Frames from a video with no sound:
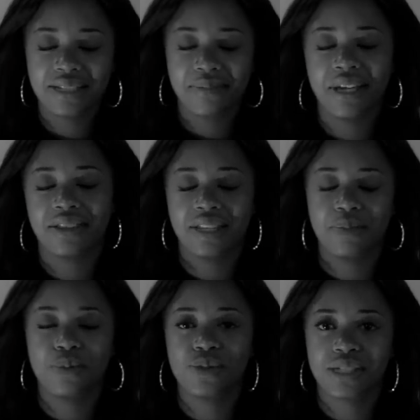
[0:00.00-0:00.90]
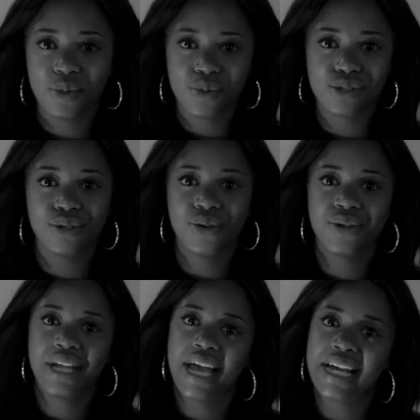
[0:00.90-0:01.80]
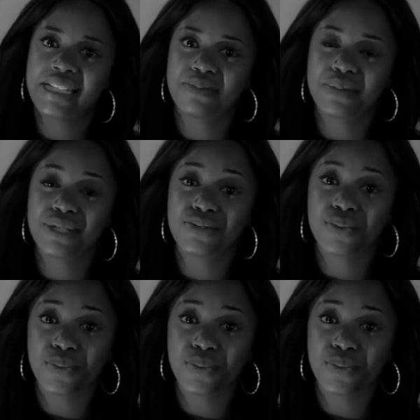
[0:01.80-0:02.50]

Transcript: Samantha Musa, also known as Miss